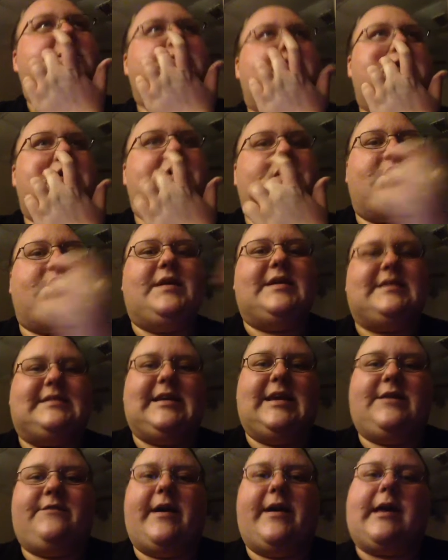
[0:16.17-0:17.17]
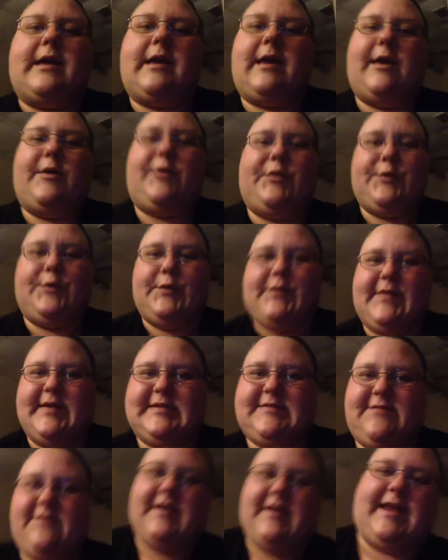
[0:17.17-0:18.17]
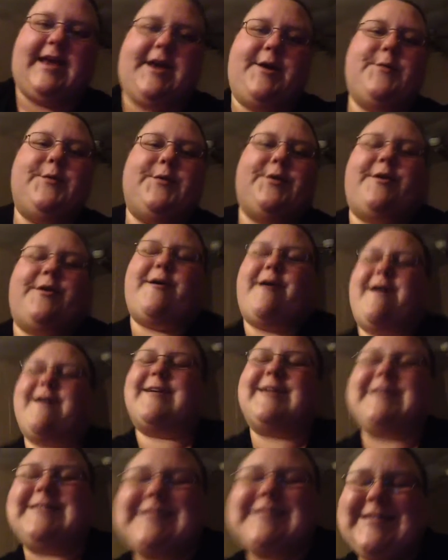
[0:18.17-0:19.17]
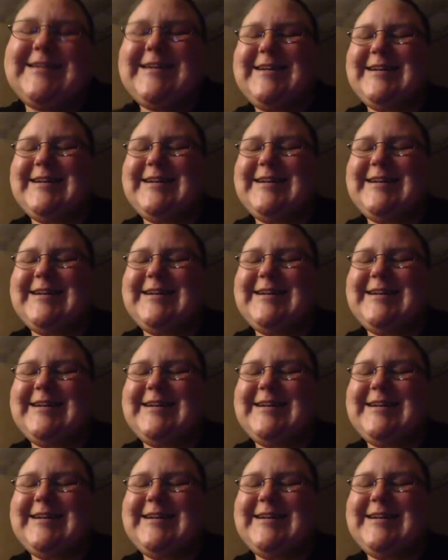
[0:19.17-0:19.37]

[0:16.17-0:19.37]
So let's see if I can get through this video or not, cuz